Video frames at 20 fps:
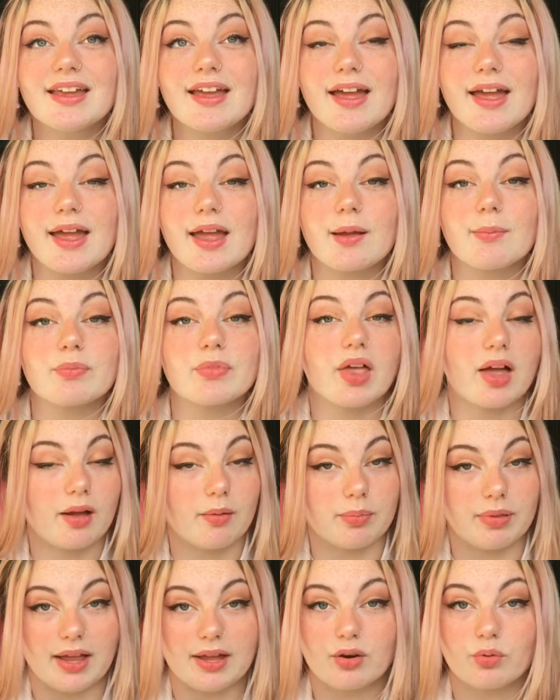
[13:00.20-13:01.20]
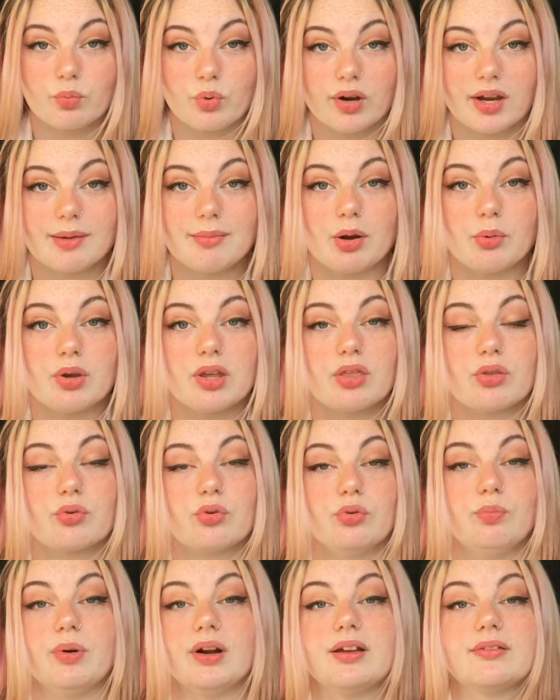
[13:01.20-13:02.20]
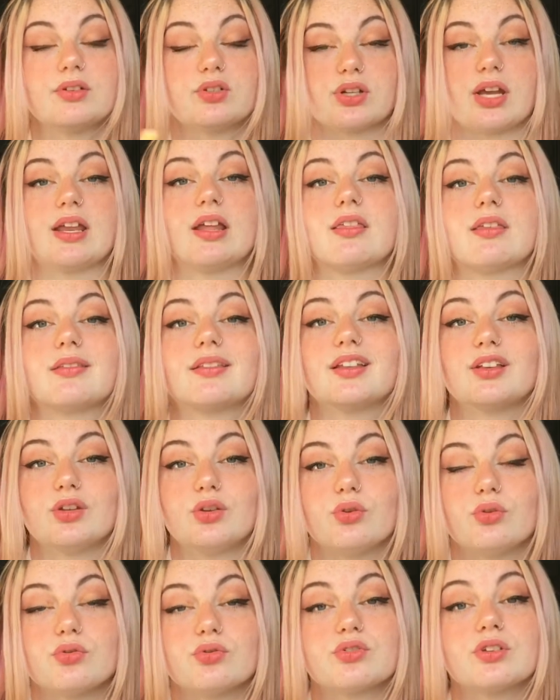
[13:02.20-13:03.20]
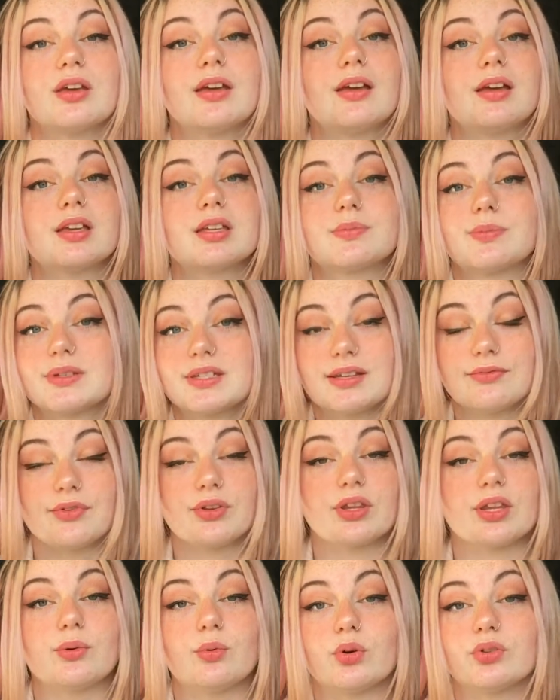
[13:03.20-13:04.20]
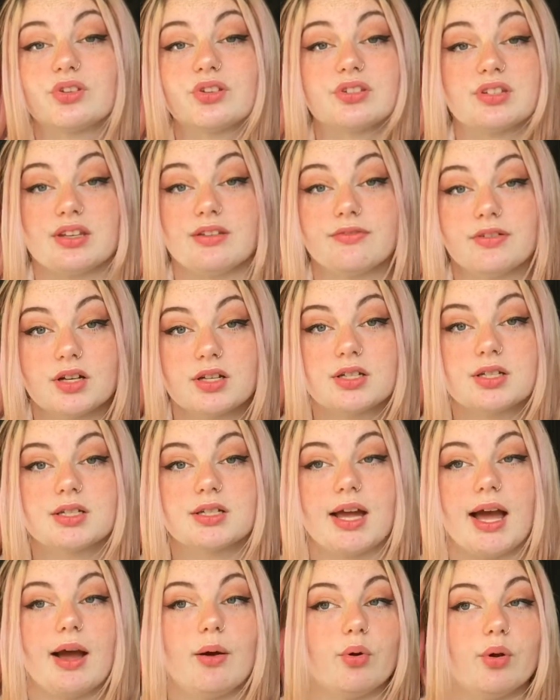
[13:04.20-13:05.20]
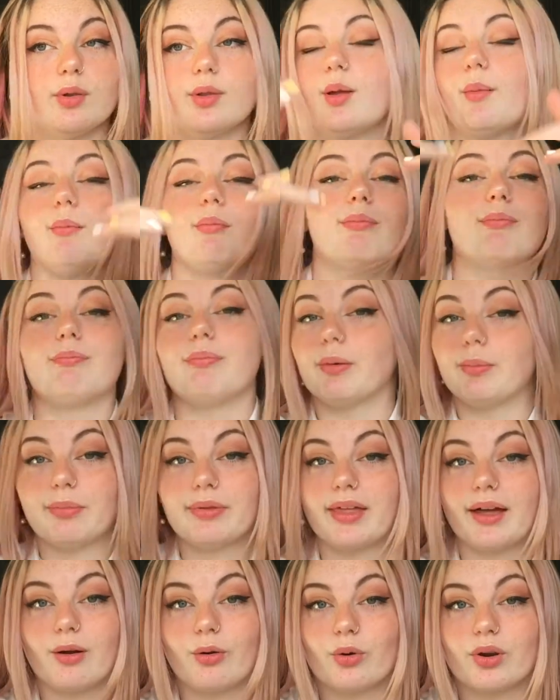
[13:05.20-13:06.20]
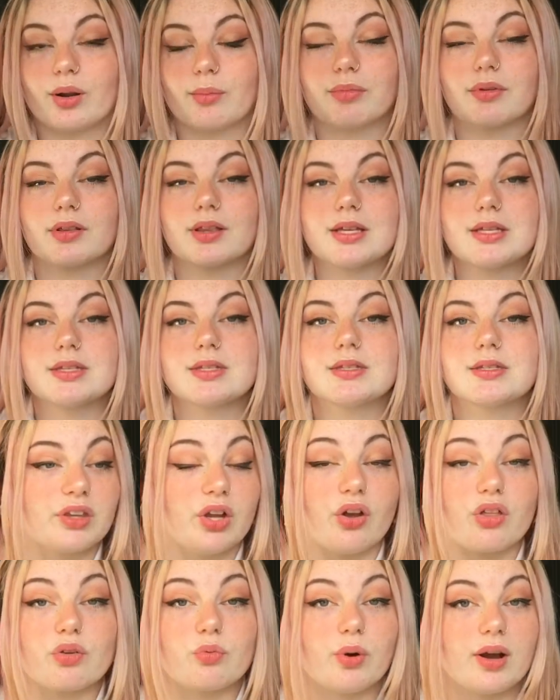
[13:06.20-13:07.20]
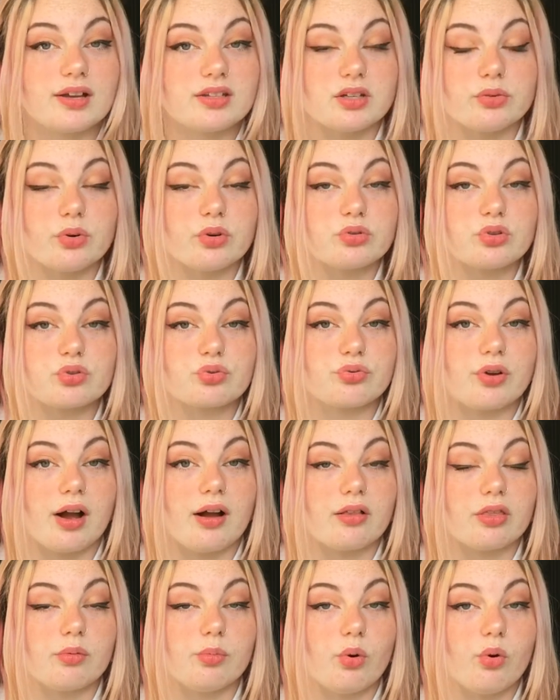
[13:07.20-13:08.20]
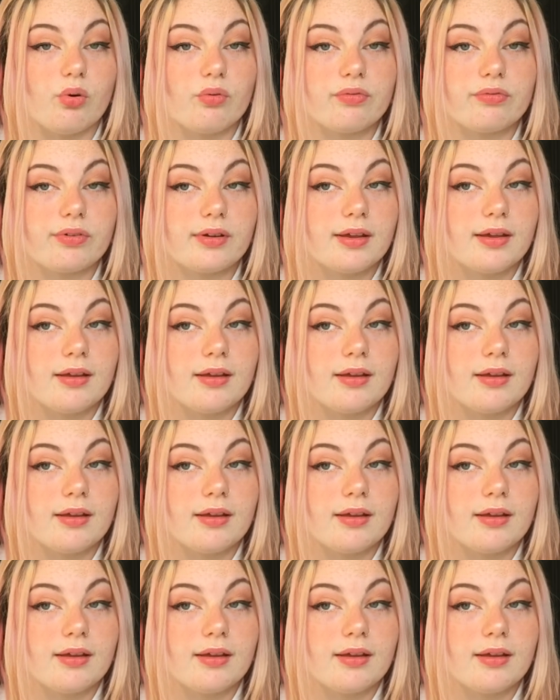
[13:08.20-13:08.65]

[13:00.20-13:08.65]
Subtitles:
that I plan on working my way through, but if there's anything that you specifically want to see first, I will bump that on up the list. Otherwise I will just rattle them off